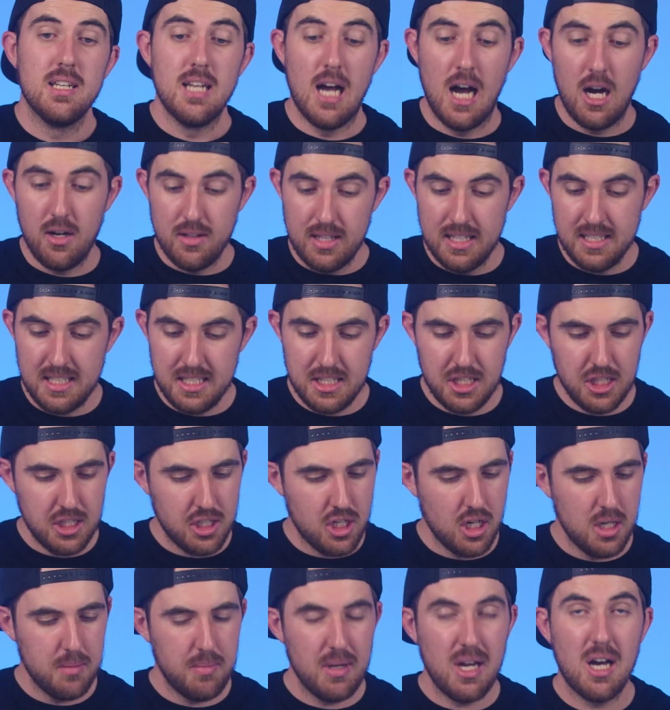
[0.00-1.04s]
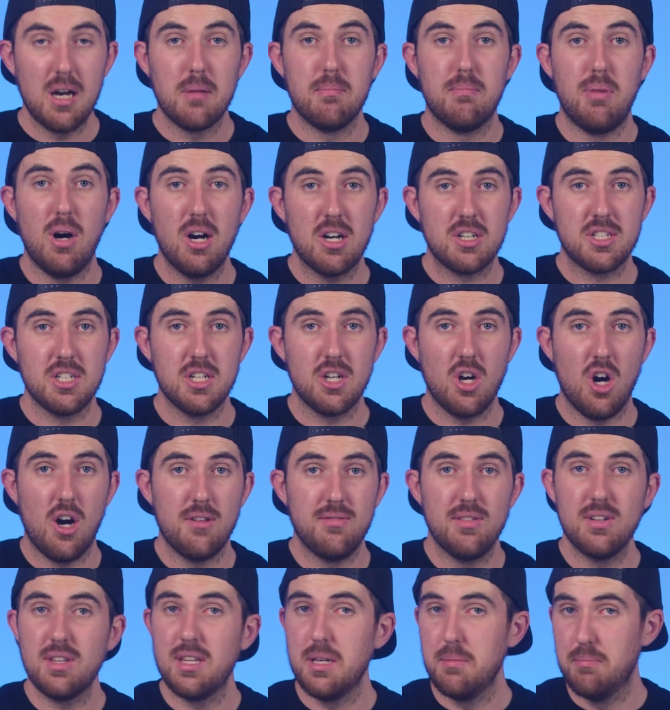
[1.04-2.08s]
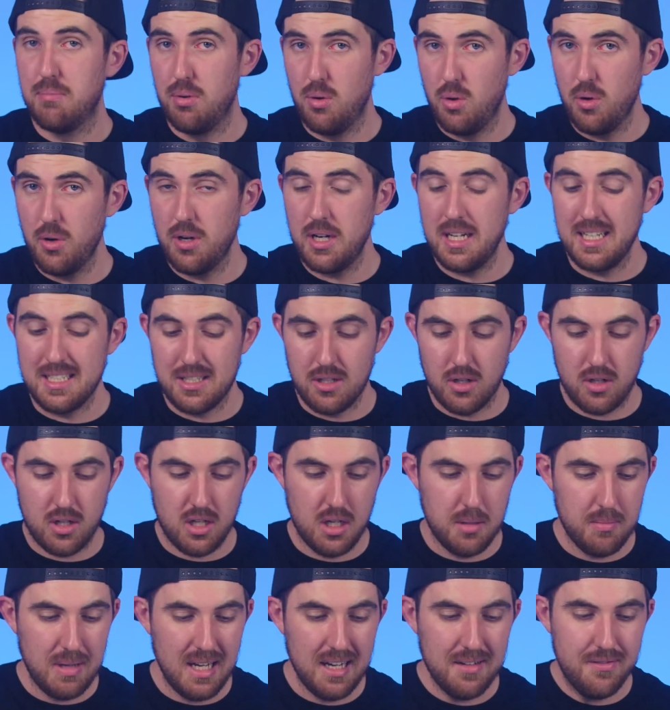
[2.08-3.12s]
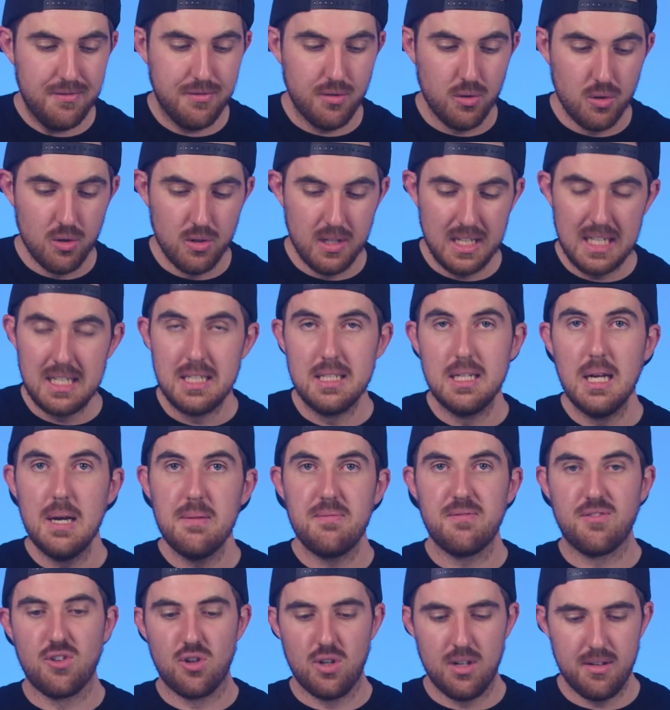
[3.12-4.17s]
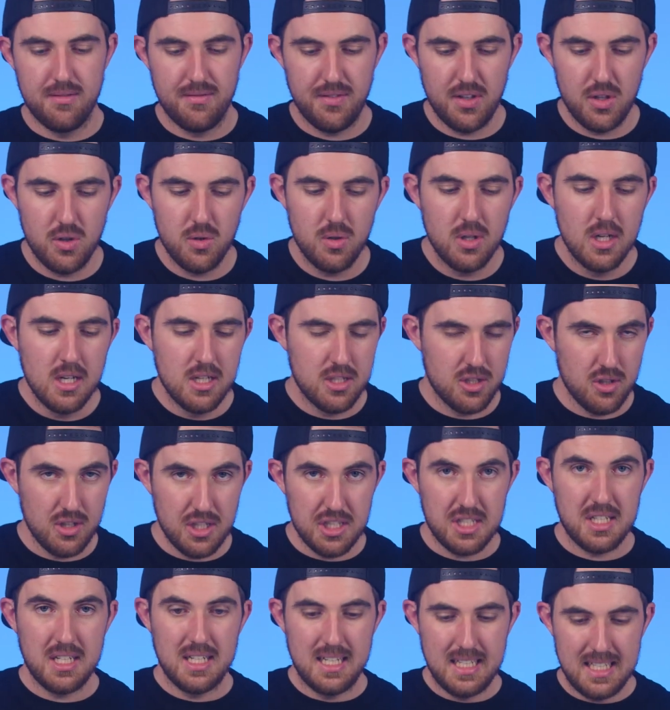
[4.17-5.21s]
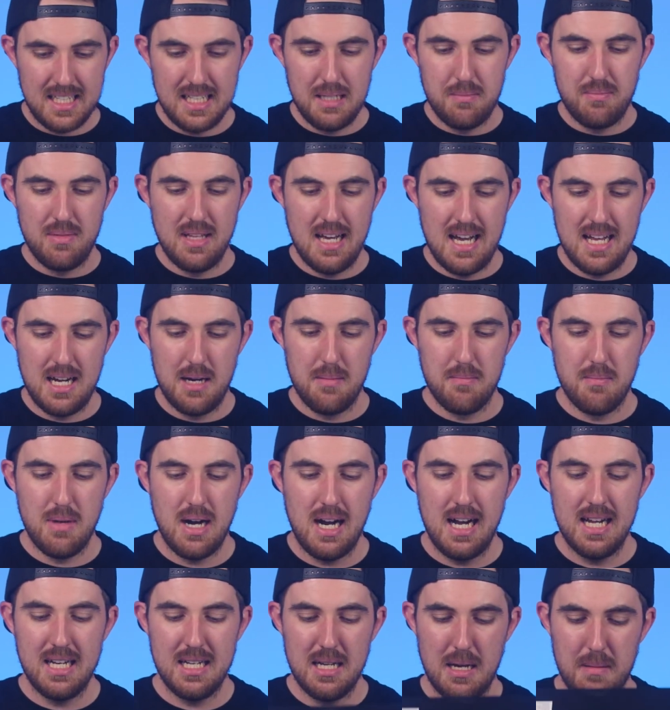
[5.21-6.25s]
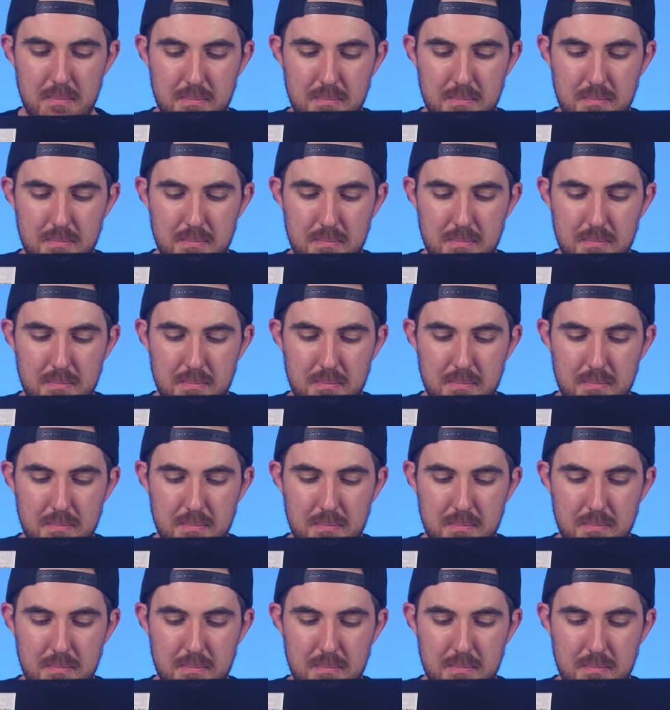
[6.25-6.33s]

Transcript: Now, this is just going to be an unboxing of the board. It's not going to be a full in-depth review, so just keep that in mind.